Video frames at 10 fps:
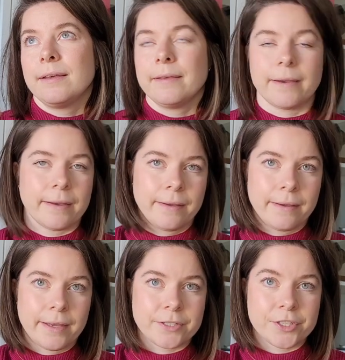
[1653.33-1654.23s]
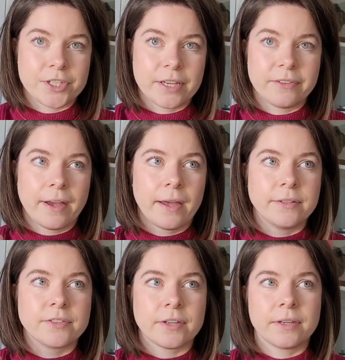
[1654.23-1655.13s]
yeah, as I said,
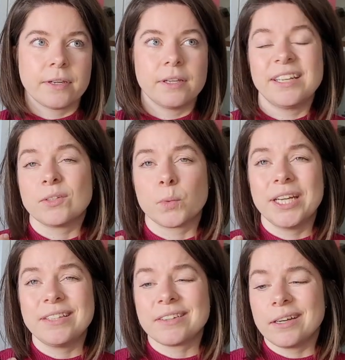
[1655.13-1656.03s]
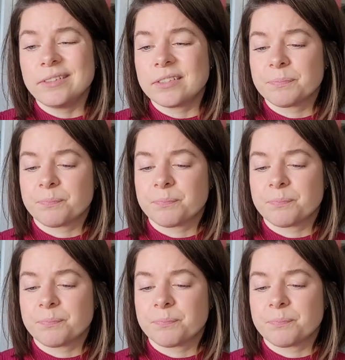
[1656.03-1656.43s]
I knit really tight.